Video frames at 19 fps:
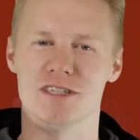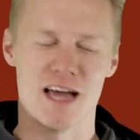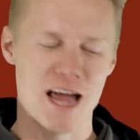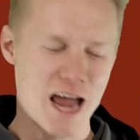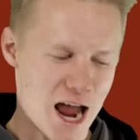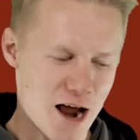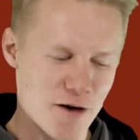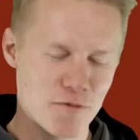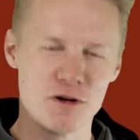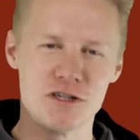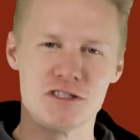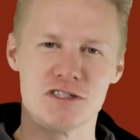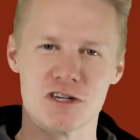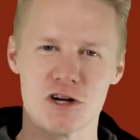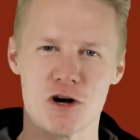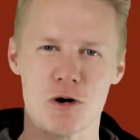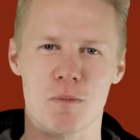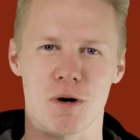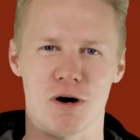to every
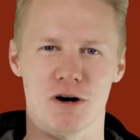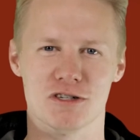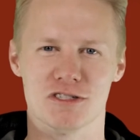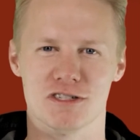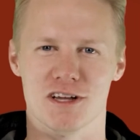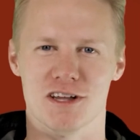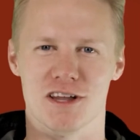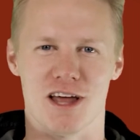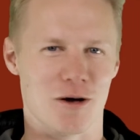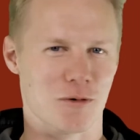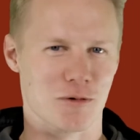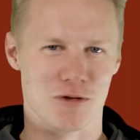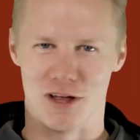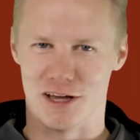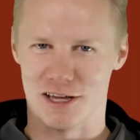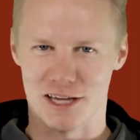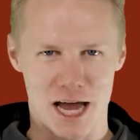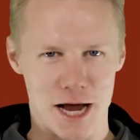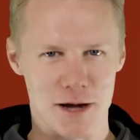single person that
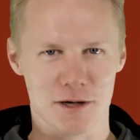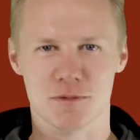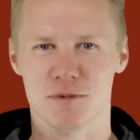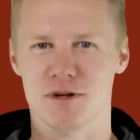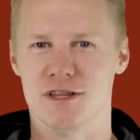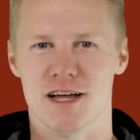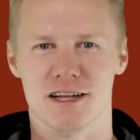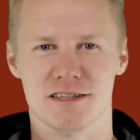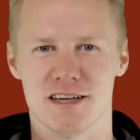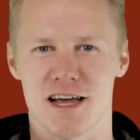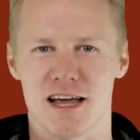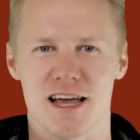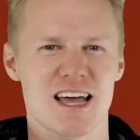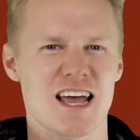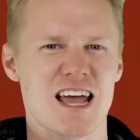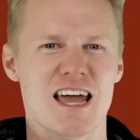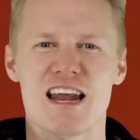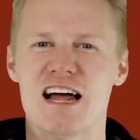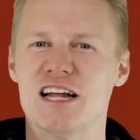like came to me that day,
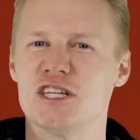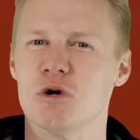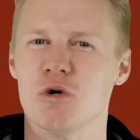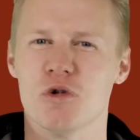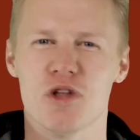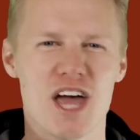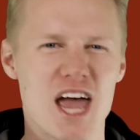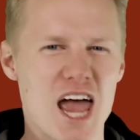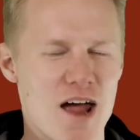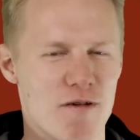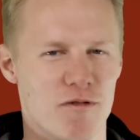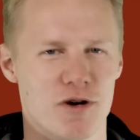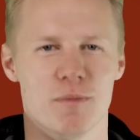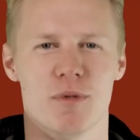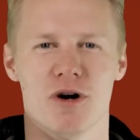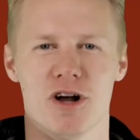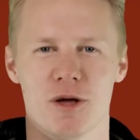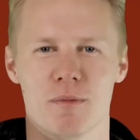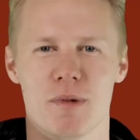and I told
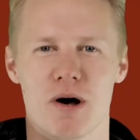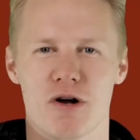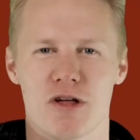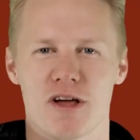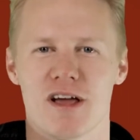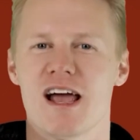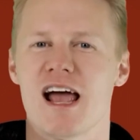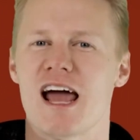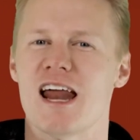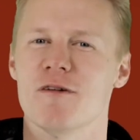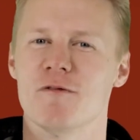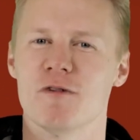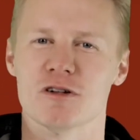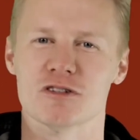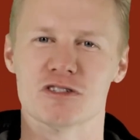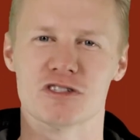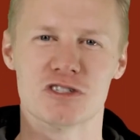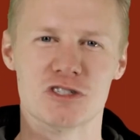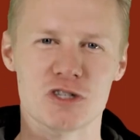everybody about it. And it
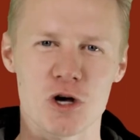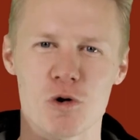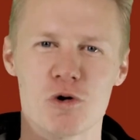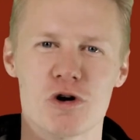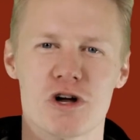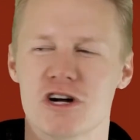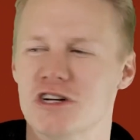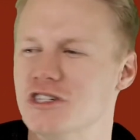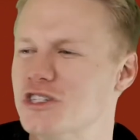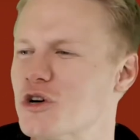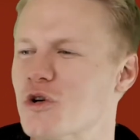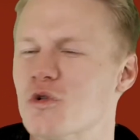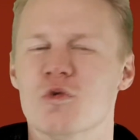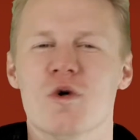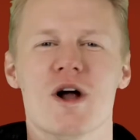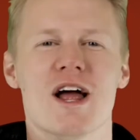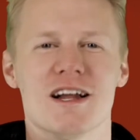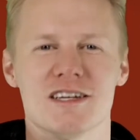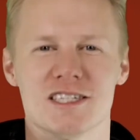felt so good to
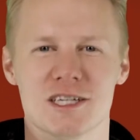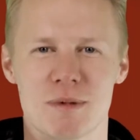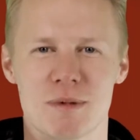rant